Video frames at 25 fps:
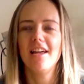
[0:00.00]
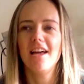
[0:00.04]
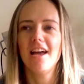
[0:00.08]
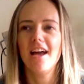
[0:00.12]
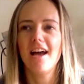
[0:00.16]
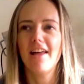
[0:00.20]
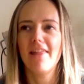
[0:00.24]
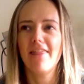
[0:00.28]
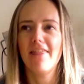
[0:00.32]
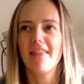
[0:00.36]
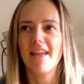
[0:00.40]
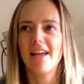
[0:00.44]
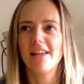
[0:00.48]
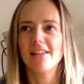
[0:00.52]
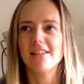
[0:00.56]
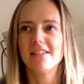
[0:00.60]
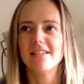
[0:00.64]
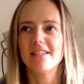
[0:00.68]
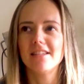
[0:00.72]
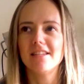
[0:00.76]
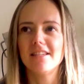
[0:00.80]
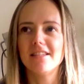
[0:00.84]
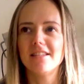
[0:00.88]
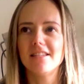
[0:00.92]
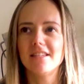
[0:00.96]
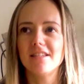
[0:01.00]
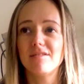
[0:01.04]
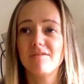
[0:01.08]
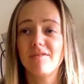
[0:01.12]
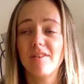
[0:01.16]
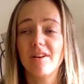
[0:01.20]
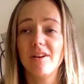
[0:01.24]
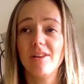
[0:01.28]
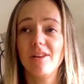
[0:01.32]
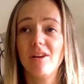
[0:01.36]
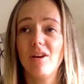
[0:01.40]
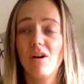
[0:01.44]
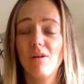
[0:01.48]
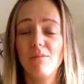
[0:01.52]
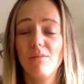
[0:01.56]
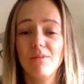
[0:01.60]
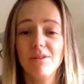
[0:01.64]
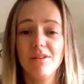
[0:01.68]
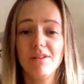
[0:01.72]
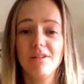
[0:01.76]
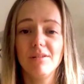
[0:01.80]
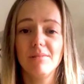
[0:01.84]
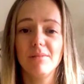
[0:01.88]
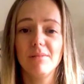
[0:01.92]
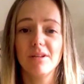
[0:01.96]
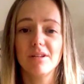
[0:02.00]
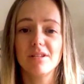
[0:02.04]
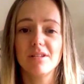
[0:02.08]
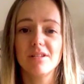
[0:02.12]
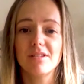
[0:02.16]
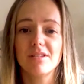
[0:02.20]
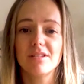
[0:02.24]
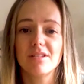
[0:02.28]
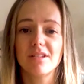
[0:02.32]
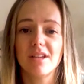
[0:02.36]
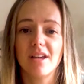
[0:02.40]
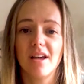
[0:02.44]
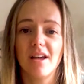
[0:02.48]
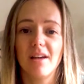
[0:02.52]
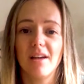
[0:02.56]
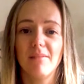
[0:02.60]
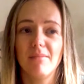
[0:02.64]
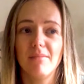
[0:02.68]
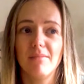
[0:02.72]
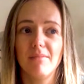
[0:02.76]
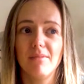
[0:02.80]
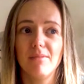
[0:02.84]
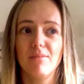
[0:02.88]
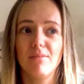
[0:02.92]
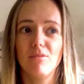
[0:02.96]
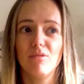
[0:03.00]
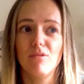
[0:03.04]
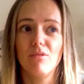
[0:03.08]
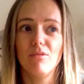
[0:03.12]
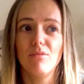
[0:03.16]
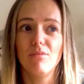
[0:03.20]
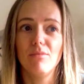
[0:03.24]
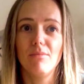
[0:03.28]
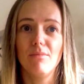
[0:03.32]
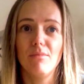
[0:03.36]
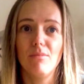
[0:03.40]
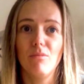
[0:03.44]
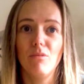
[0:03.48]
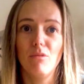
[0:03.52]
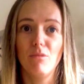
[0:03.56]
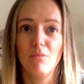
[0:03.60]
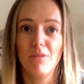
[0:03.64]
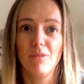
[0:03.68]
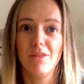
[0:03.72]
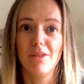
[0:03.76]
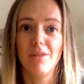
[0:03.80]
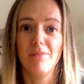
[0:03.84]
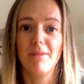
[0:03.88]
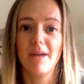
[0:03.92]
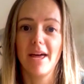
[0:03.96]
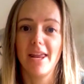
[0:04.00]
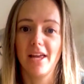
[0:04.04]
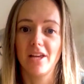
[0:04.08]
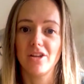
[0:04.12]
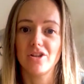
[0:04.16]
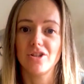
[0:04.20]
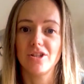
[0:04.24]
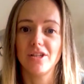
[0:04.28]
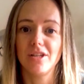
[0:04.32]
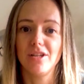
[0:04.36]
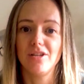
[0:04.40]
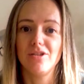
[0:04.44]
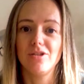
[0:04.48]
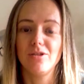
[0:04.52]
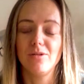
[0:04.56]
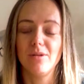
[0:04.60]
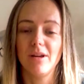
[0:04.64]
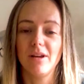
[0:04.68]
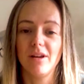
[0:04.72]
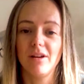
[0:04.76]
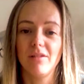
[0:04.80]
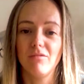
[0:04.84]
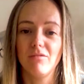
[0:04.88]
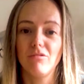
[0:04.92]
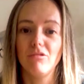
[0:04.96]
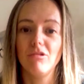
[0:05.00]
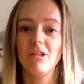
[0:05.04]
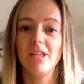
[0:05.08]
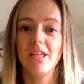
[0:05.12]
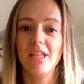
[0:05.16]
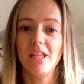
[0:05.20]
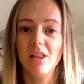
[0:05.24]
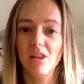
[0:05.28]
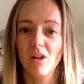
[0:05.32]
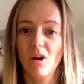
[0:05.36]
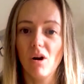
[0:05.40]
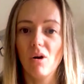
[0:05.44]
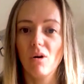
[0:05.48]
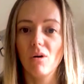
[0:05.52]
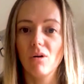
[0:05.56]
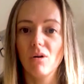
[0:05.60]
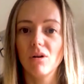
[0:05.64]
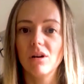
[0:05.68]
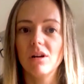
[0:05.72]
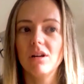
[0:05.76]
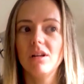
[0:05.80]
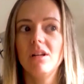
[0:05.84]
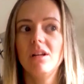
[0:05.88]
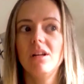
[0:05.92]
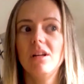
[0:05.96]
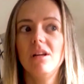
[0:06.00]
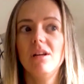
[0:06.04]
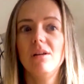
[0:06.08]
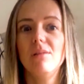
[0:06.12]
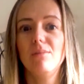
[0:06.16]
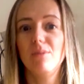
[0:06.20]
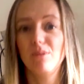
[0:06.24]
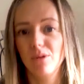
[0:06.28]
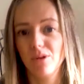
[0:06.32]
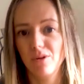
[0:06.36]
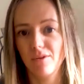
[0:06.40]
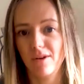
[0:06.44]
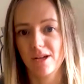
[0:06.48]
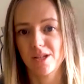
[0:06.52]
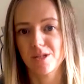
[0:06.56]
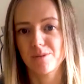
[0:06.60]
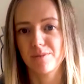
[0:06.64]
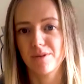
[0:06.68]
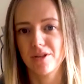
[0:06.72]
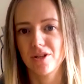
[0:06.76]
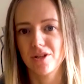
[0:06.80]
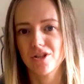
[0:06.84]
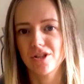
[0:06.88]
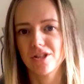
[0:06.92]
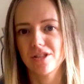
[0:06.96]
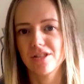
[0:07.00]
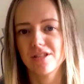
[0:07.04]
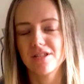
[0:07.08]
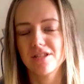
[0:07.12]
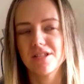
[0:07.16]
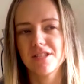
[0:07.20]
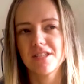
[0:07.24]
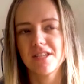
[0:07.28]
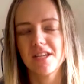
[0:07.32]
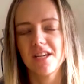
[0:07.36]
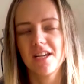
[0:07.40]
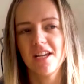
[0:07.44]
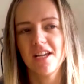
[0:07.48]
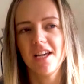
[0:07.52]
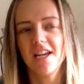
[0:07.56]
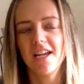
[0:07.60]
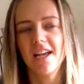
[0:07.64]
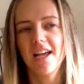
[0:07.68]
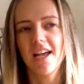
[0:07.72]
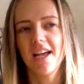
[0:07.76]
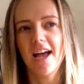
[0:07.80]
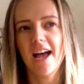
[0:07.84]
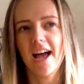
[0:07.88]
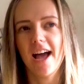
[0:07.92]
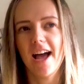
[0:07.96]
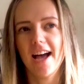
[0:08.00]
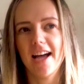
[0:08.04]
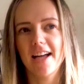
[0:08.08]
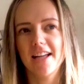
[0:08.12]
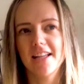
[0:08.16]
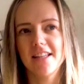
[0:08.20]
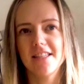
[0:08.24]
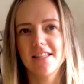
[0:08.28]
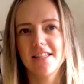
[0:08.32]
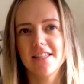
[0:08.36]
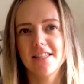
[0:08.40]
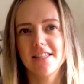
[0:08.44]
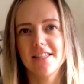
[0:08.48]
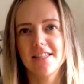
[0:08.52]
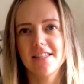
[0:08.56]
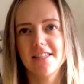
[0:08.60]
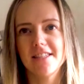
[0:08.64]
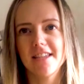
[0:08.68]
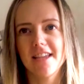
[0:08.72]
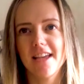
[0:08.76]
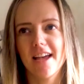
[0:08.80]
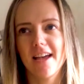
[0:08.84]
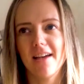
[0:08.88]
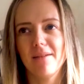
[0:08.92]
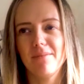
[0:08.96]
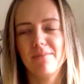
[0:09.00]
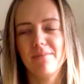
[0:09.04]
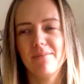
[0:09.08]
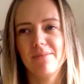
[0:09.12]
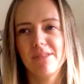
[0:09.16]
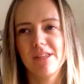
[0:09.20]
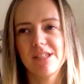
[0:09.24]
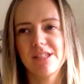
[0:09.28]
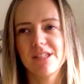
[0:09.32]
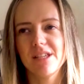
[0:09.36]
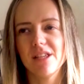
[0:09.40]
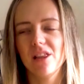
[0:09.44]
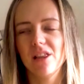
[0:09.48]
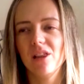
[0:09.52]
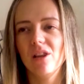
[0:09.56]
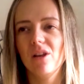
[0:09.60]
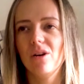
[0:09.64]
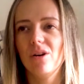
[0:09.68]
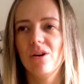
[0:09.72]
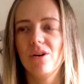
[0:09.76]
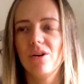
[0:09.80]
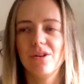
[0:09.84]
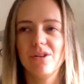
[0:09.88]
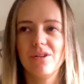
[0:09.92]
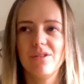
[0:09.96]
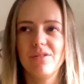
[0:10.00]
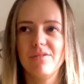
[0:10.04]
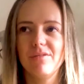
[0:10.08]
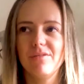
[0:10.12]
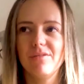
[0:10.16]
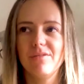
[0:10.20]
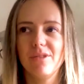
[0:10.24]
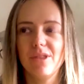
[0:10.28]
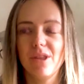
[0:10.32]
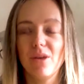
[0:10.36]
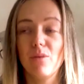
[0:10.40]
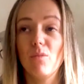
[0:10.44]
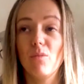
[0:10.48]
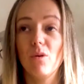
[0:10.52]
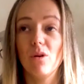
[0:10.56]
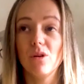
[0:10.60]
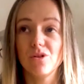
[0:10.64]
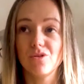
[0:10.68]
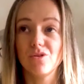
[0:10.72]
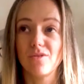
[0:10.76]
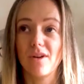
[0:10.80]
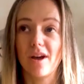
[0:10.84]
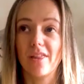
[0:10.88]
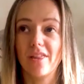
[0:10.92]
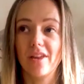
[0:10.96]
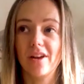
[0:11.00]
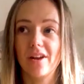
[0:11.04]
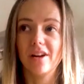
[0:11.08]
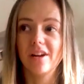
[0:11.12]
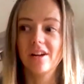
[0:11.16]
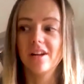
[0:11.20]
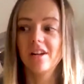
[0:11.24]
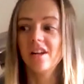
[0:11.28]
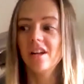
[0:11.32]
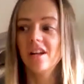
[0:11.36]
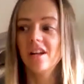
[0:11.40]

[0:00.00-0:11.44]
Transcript: and that is is fairly common amongst um, more women than men actually doing really long polar expeditions. And um, there's a lot of, or there was rather,